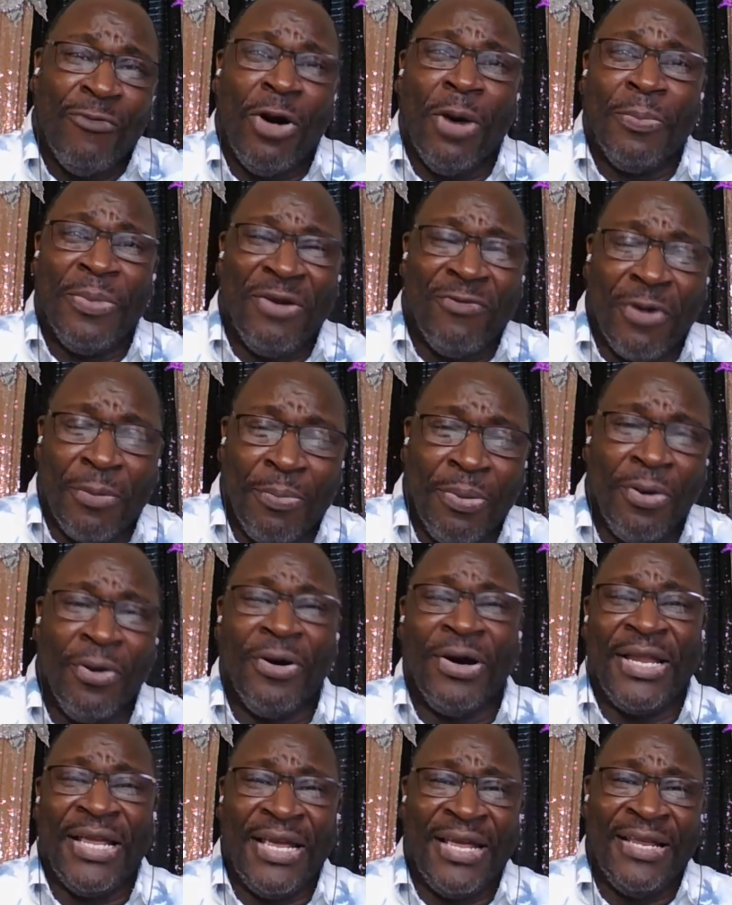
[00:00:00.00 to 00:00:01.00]
won't be
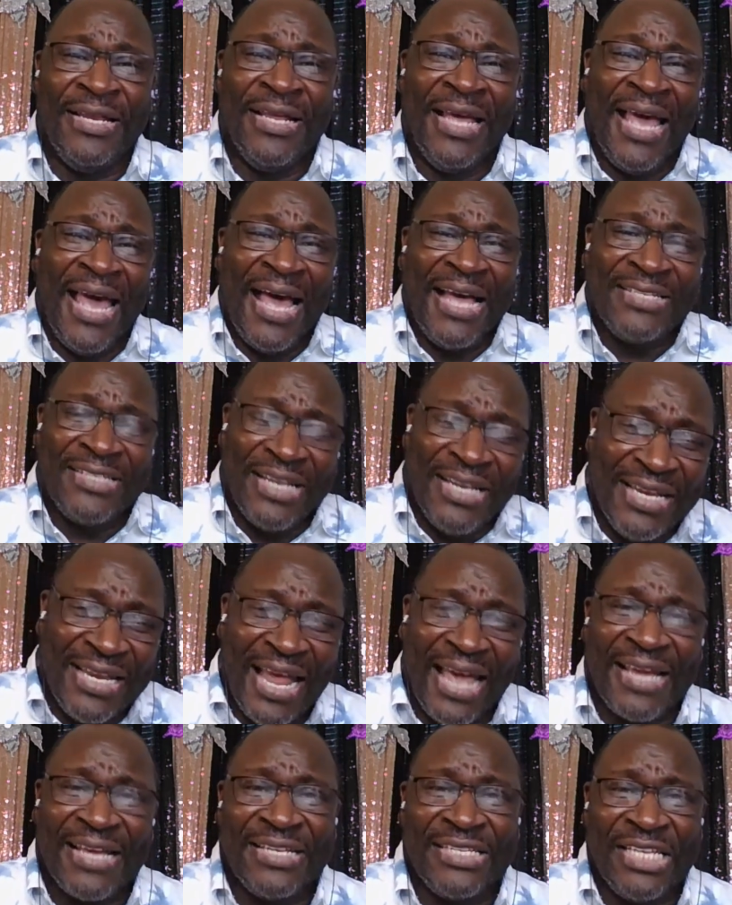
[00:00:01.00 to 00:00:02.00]
reporting as a
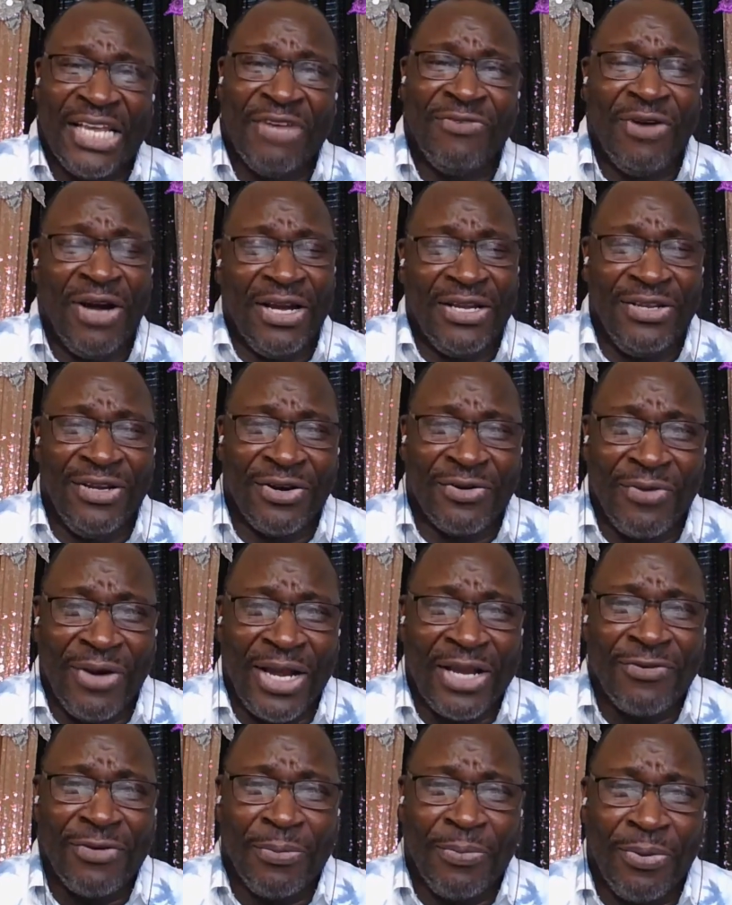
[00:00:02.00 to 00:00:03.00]
negative on your
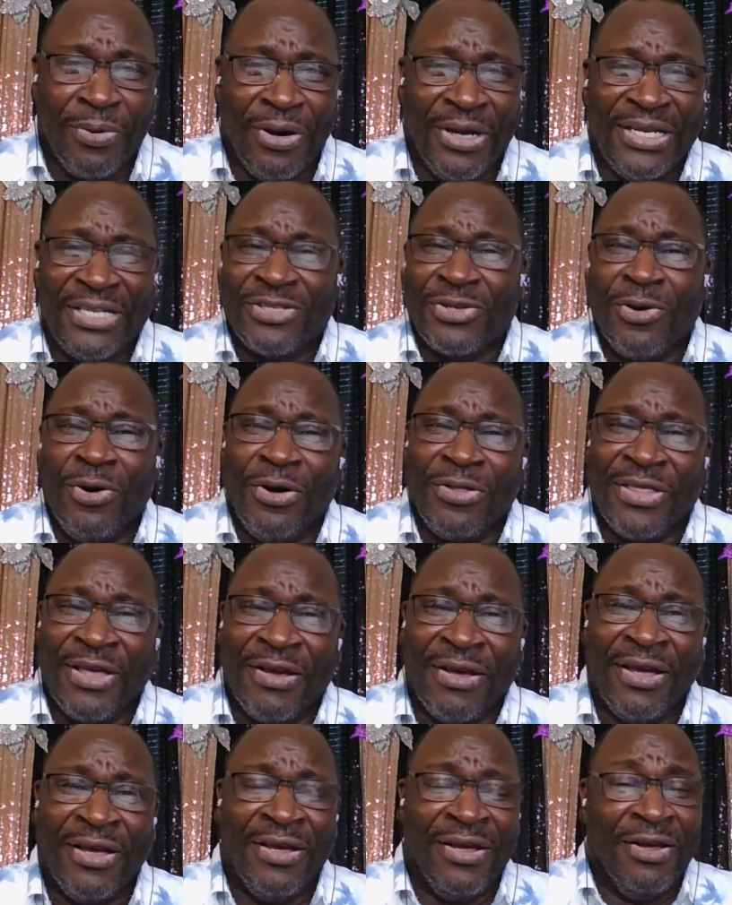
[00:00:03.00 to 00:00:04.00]
credit report. And it's called
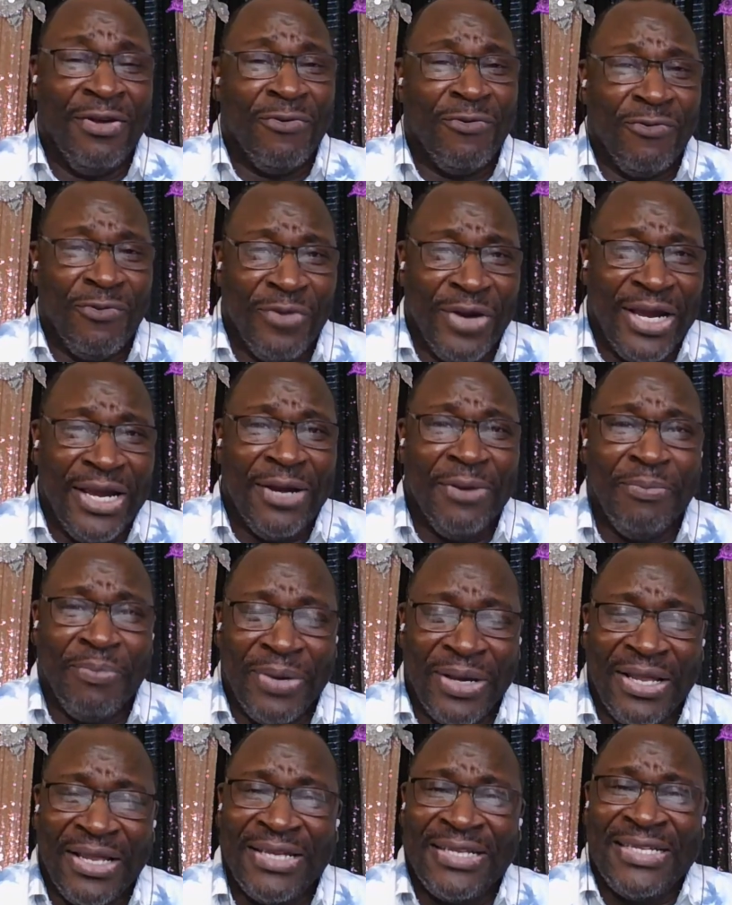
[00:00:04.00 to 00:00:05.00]
the
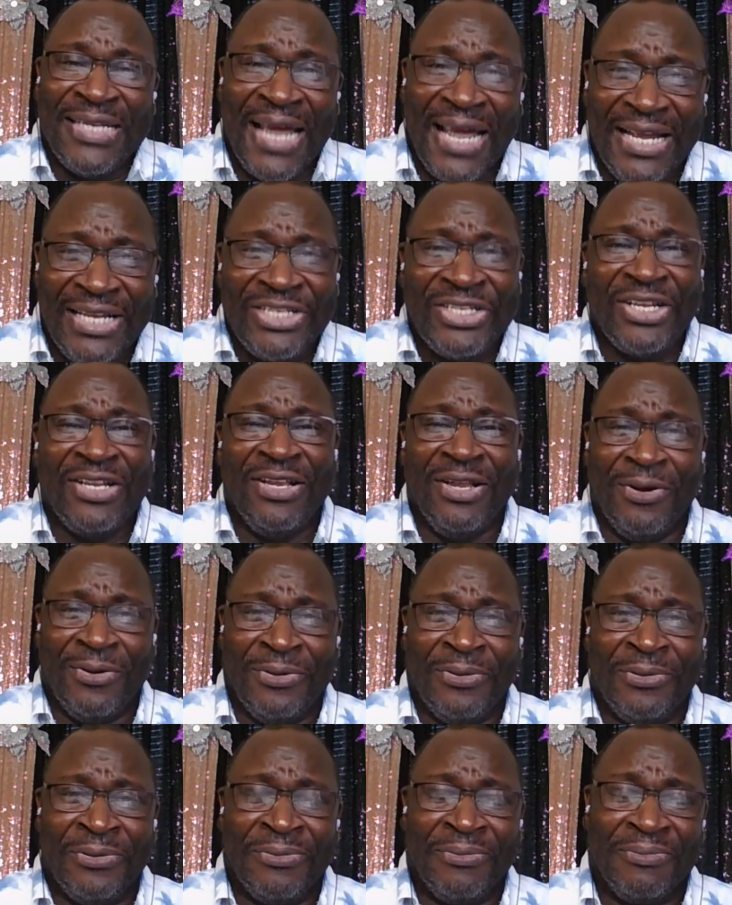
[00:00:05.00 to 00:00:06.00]
Rehabilitation
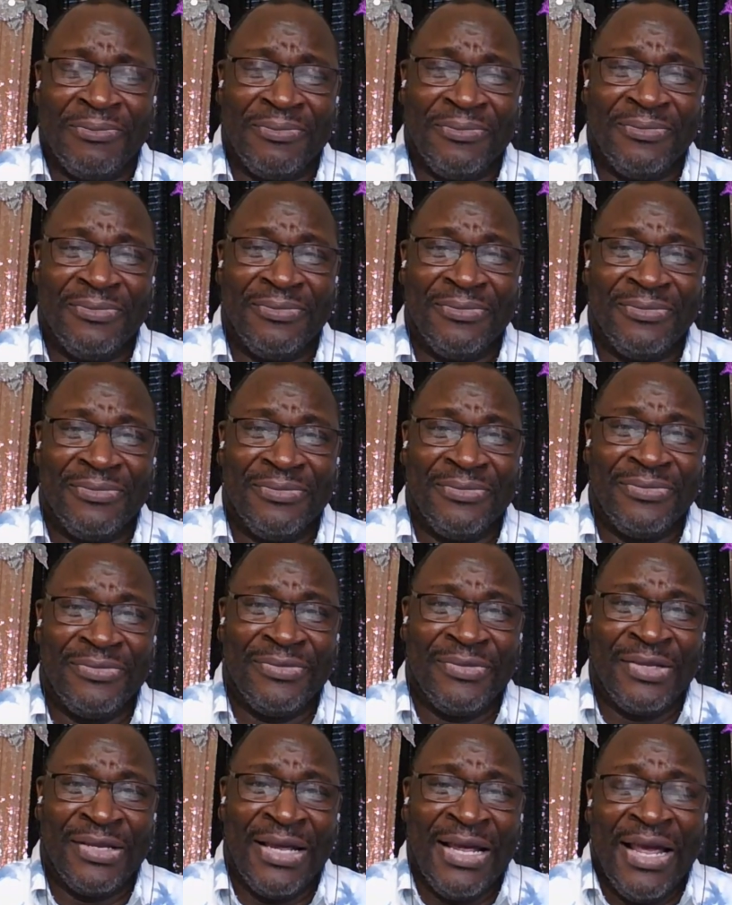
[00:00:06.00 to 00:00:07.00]
Loan.
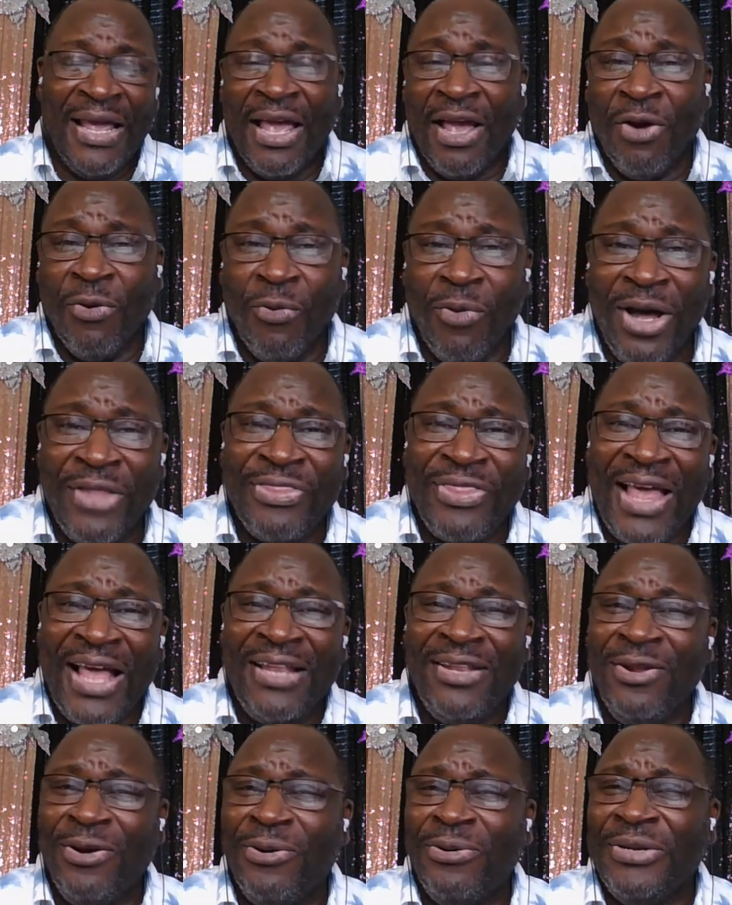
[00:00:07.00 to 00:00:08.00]
And what
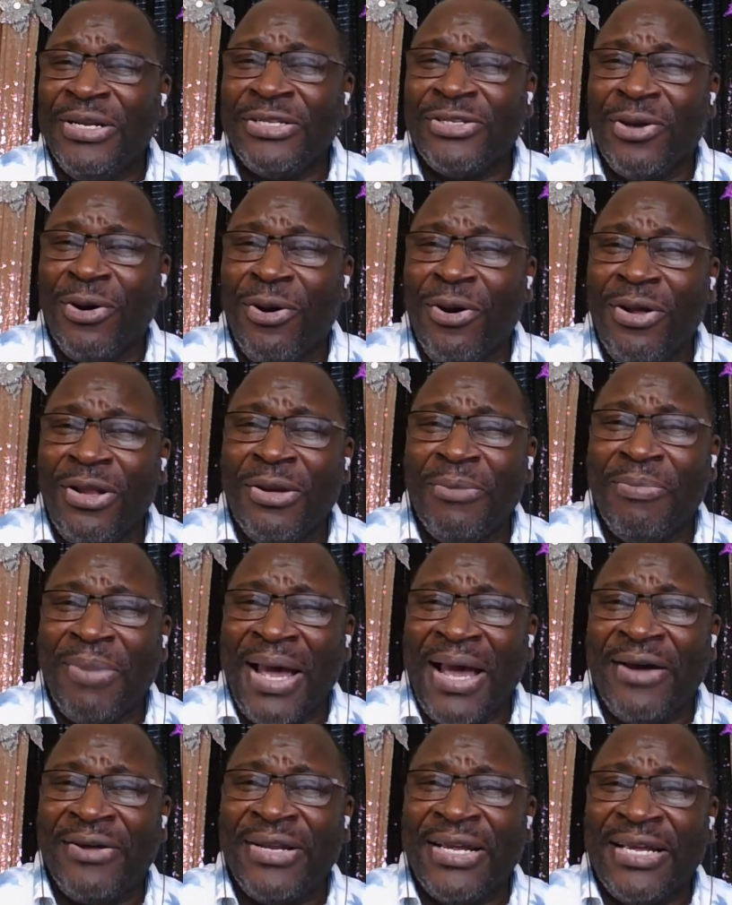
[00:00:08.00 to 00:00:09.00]
that loan is all
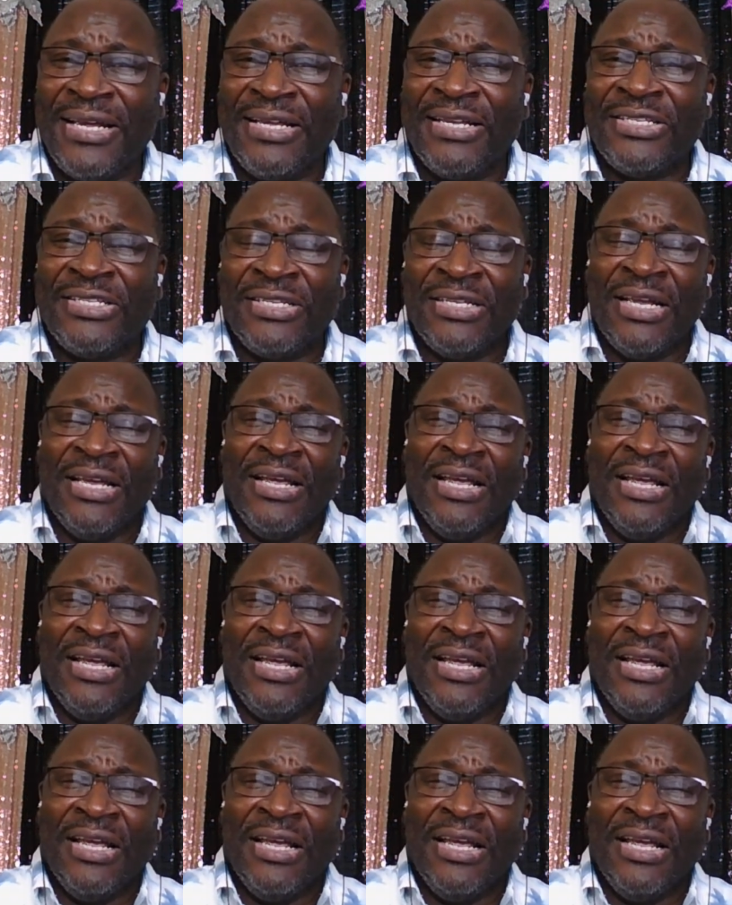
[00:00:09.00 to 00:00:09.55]
about is